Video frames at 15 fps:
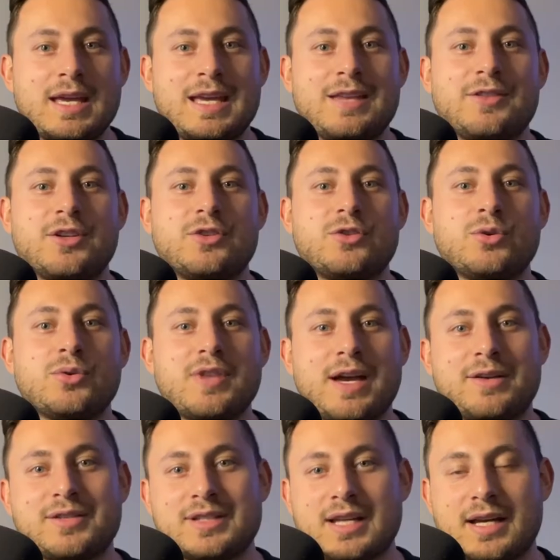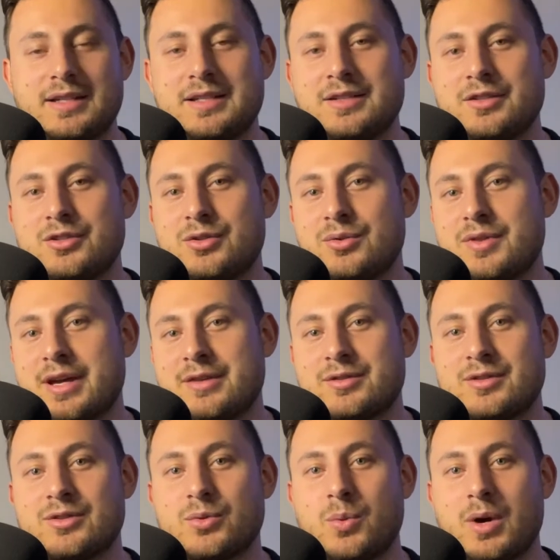in the 2019 to
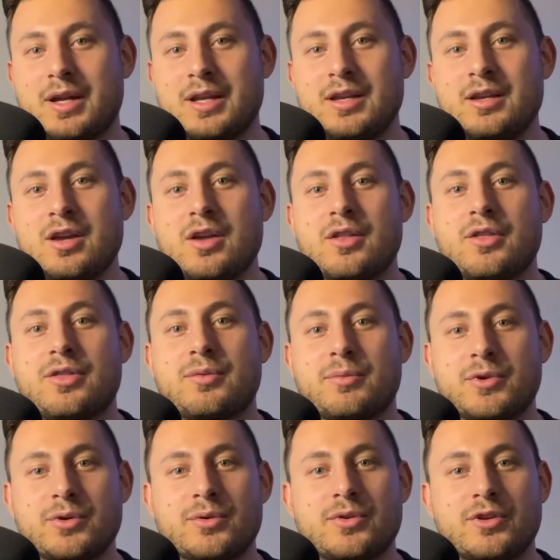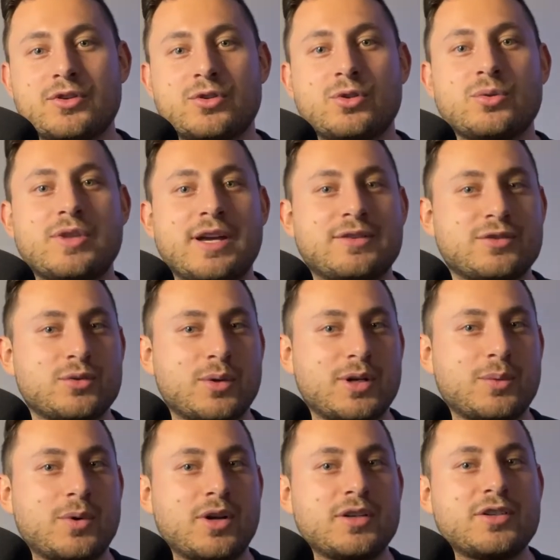2020 through the
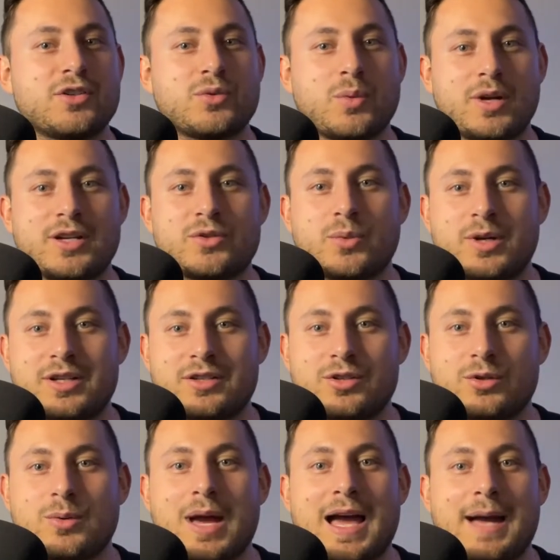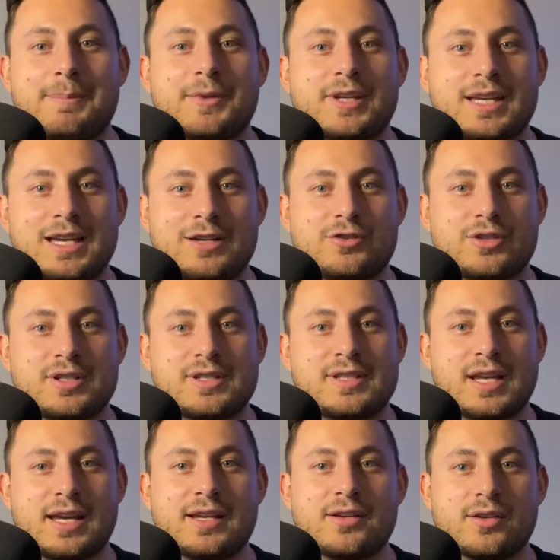2021 to 2022 application
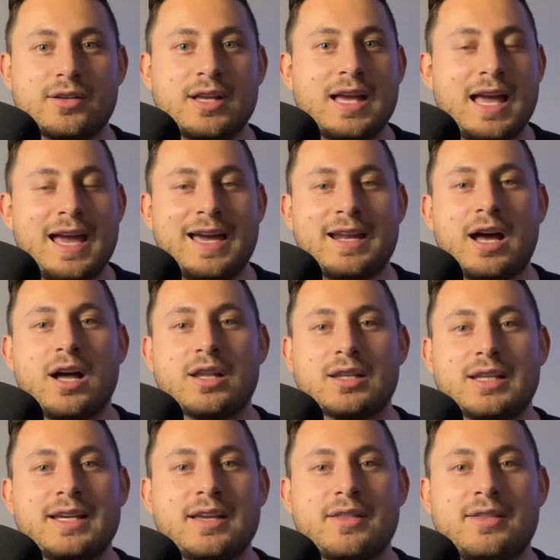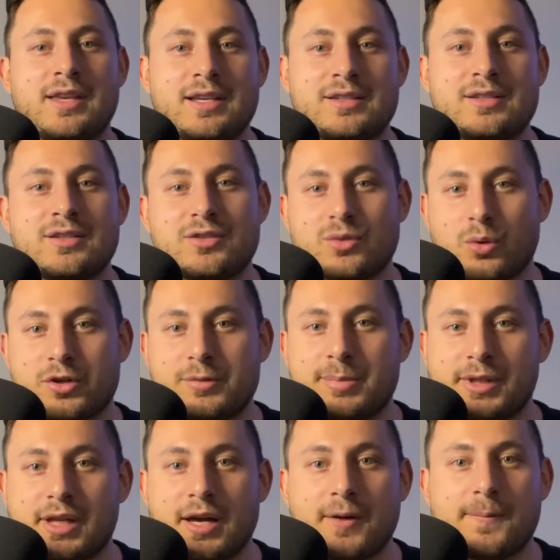cycle. And I'll link this source
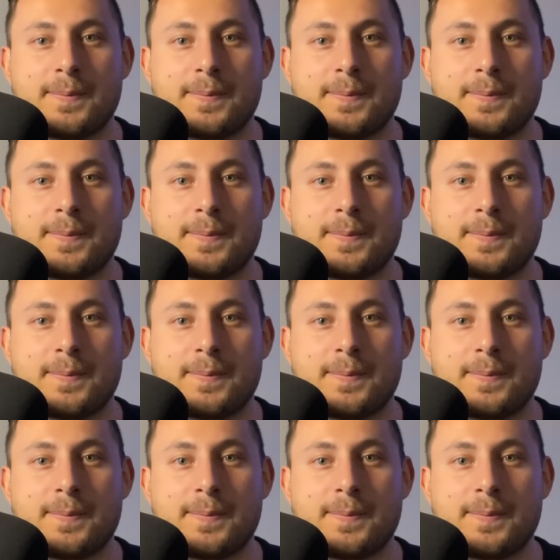below.